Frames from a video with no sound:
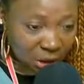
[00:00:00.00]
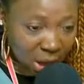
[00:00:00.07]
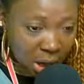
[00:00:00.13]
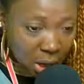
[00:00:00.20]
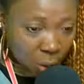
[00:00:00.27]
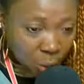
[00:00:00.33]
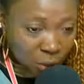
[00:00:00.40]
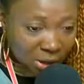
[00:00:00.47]

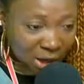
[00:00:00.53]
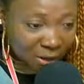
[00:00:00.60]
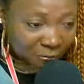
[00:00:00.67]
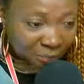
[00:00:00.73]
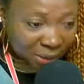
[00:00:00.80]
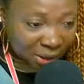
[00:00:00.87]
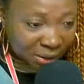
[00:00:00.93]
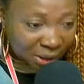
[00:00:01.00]
would have
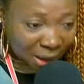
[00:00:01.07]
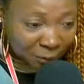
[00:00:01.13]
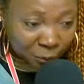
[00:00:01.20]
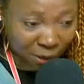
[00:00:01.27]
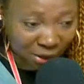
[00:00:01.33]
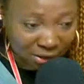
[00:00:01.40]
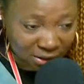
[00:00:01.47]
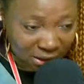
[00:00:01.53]
been
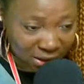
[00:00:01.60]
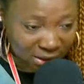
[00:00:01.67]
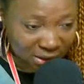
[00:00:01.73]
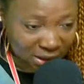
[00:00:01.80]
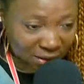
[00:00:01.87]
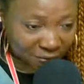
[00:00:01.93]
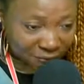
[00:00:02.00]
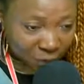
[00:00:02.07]
arrested
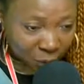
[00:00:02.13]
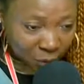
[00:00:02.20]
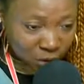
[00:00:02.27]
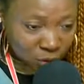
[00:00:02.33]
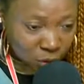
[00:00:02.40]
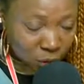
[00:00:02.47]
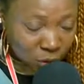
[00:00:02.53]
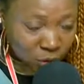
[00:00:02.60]
if they were
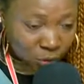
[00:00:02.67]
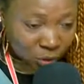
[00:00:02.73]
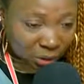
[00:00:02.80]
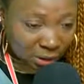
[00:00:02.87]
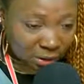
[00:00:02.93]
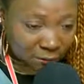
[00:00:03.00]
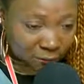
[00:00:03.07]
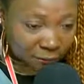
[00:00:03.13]
so
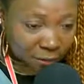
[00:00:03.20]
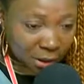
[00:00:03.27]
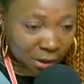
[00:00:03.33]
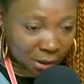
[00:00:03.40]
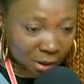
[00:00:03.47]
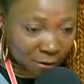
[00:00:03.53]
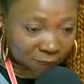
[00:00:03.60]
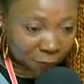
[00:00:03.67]
strictly
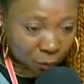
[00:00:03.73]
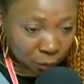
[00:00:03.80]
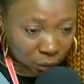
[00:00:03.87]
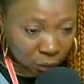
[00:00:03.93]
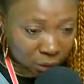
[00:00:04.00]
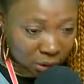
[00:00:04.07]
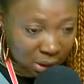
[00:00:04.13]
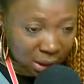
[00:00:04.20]

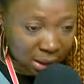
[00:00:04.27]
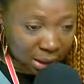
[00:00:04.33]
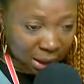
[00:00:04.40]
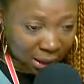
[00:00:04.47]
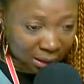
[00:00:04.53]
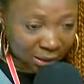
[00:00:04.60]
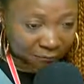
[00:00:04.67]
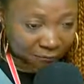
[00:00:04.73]
followed
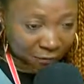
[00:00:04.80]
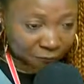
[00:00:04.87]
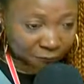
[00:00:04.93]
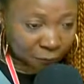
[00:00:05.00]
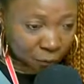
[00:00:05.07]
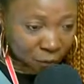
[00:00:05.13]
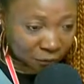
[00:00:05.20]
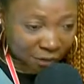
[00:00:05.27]
and if they
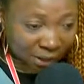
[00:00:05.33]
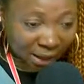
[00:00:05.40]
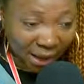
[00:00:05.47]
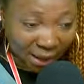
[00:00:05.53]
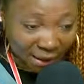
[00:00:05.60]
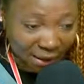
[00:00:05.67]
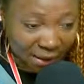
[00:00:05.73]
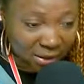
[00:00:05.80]
followed the
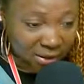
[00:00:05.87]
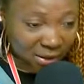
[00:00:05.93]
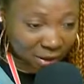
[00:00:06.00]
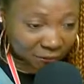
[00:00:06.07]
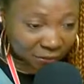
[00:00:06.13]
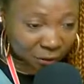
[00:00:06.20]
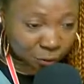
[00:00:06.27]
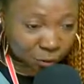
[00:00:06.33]
guidelines of
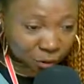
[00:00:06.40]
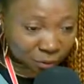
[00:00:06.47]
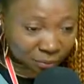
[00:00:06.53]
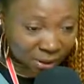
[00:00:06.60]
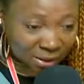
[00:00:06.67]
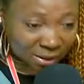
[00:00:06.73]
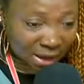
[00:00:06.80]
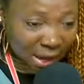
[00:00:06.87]
the
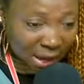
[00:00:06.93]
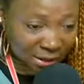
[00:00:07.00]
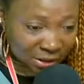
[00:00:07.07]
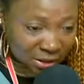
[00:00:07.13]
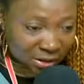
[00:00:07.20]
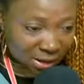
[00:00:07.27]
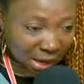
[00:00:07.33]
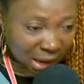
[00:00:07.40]
recruitment
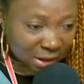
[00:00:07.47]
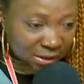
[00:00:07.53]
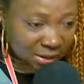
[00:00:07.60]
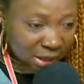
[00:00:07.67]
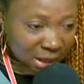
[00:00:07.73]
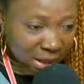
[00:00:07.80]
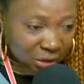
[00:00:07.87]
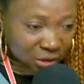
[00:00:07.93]
exercise.
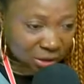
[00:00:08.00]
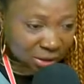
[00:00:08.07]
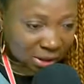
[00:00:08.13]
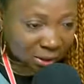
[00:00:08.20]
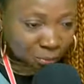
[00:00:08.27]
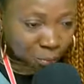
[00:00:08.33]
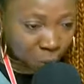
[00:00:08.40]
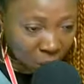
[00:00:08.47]
She said
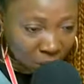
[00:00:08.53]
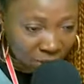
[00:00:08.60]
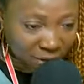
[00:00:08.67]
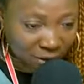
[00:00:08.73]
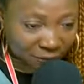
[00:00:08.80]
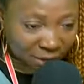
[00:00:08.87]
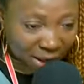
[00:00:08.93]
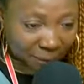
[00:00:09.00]
most of
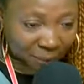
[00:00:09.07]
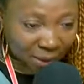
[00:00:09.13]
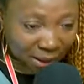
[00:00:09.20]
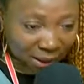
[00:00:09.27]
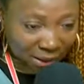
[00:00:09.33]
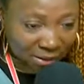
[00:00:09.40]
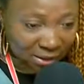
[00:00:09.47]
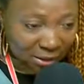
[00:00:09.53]
the
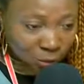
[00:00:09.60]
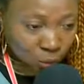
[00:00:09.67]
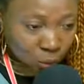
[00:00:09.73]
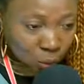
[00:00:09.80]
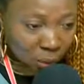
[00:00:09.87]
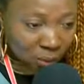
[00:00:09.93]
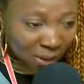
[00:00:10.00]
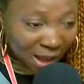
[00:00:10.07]
applicants had
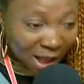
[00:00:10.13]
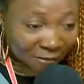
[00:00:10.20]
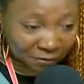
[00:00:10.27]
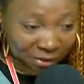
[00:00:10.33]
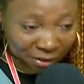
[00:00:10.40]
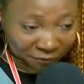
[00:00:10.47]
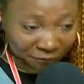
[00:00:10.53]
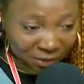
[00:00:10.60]
sworn
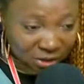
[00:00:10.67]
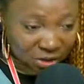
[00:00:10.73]
affidavit in